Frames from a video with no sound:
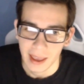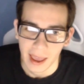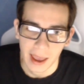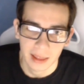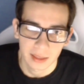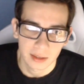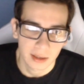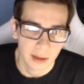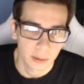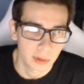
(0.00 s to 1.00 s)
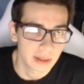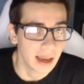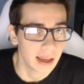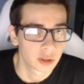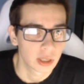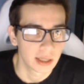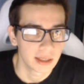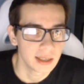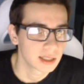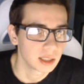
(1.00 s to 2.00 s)
And with that, you can
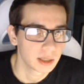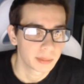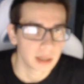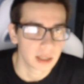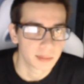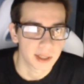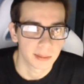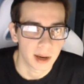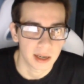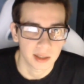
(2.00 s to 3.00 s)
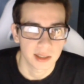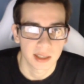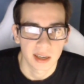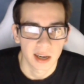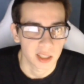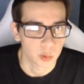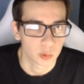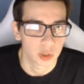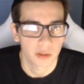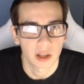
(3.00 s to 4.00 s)
easily build up some RRC cars which
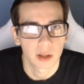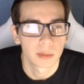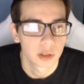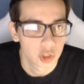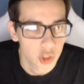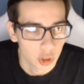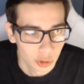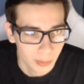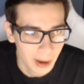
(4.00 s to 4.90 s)
are available in the showroom.